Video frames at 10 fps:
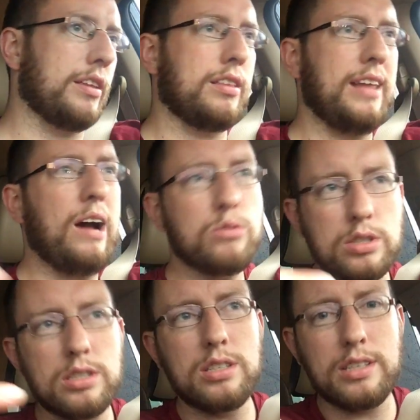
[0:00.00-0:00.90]
the
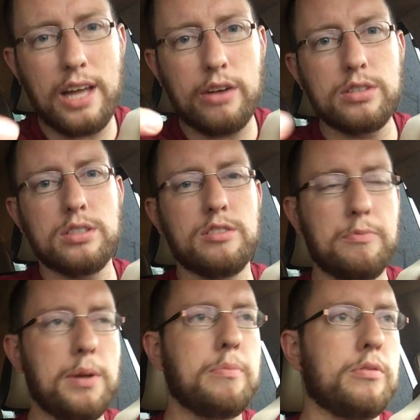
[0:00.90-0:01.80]
thousands and thousands
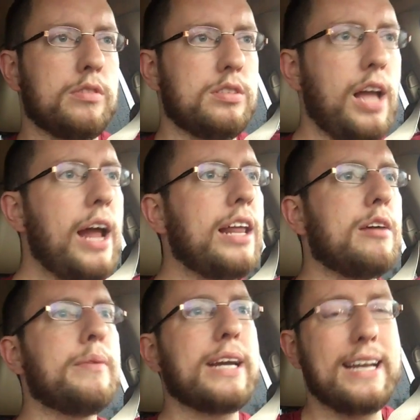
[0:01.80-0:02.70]
of people in the
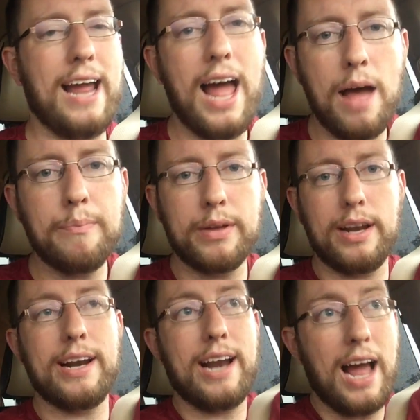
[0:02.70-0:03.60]
stadium. It can happen,
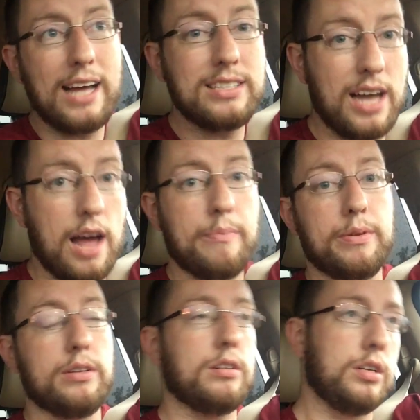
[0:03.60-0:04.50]
and it has
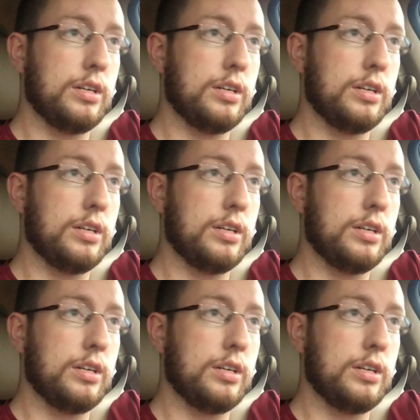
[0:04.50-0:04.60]
happened.